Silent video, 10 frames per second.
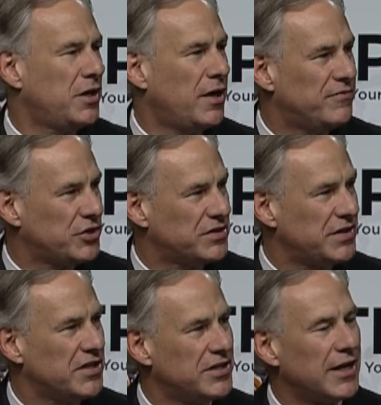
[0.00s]
of
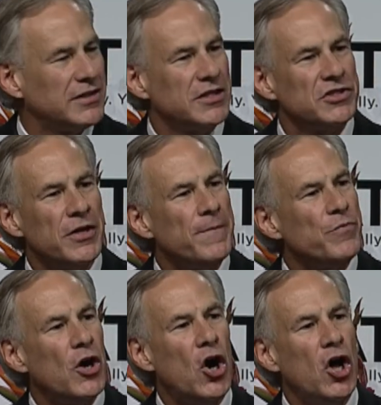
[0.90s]
success like this
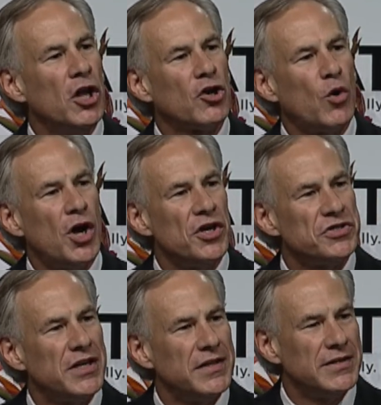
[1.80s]
all
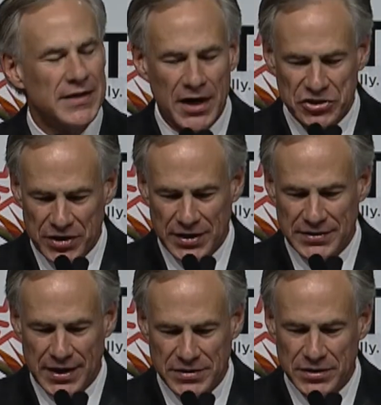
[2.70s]
across the entire state of
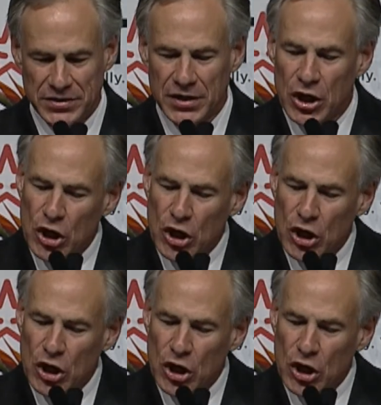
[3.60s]
Texas.